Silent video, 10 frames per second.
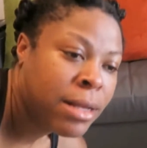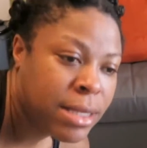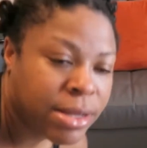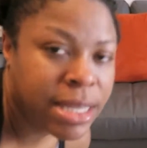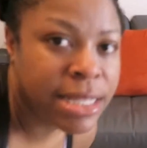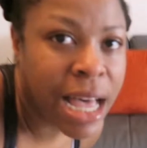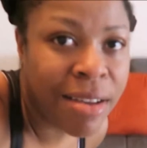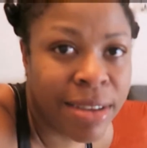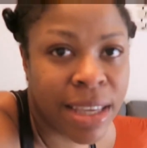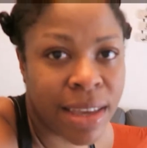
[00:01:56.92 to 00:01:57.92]
So he's
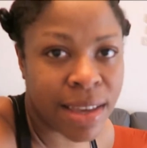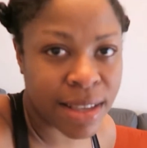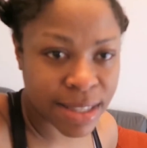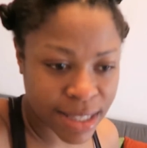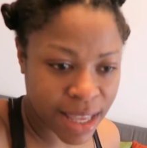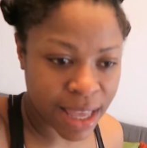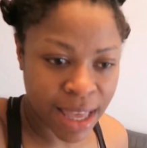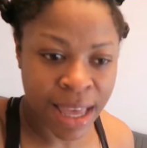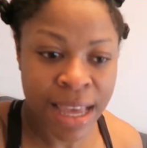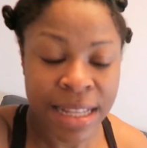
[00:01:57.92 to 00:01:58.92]
having his
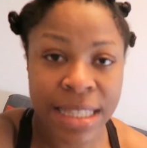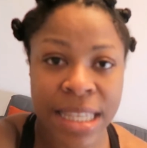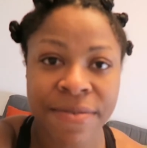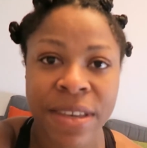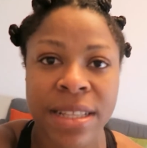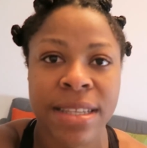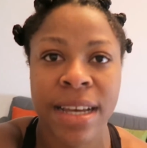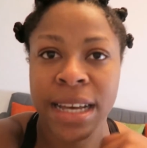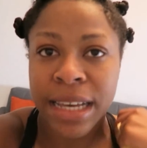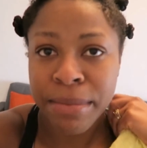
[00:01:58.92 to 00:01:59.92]
TV
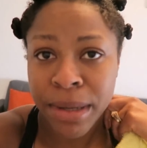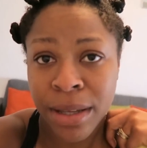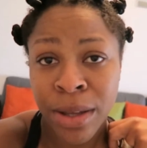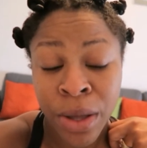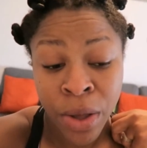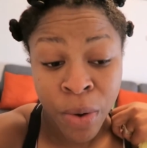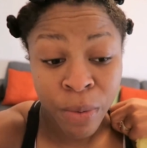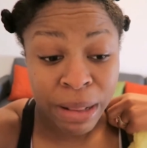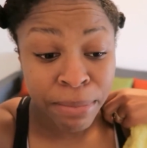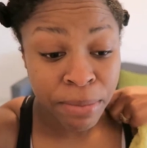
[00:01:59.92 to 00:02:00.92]
time
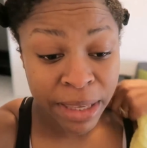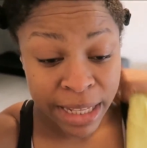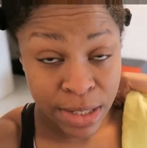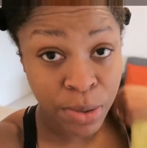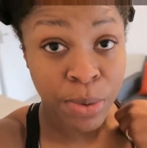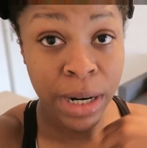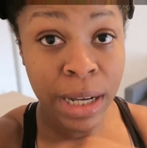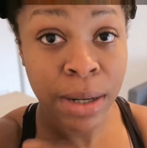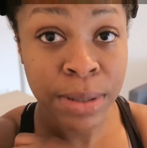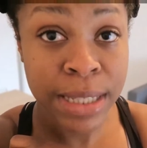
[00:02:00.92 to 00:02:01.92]
while mommy gets her
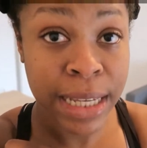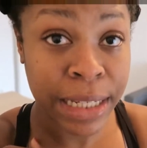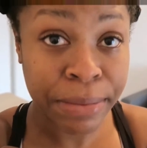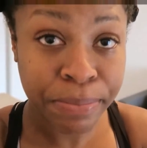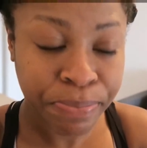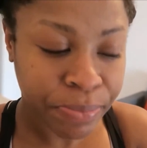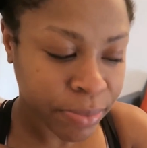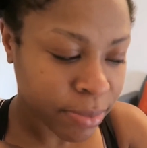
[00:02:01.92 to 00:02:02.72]
workout in.